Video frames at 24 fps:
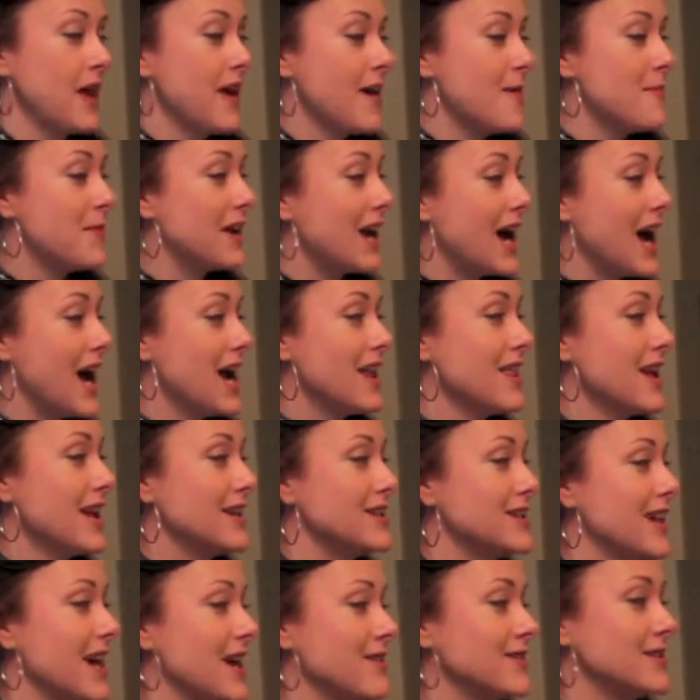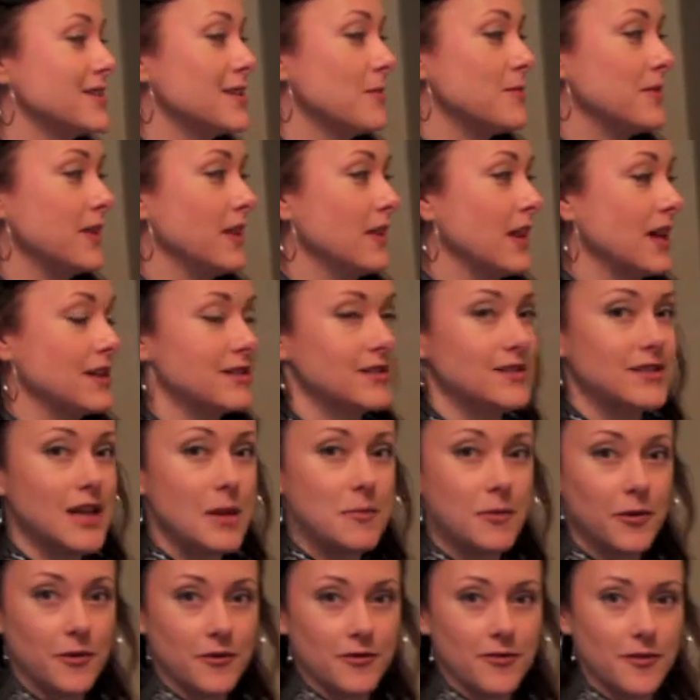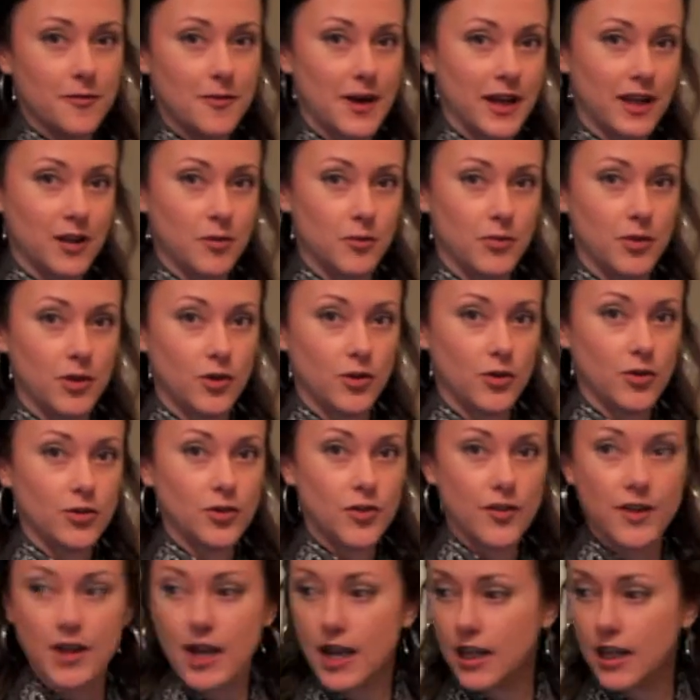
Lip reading: But I like to have something that's separate from my computer so that I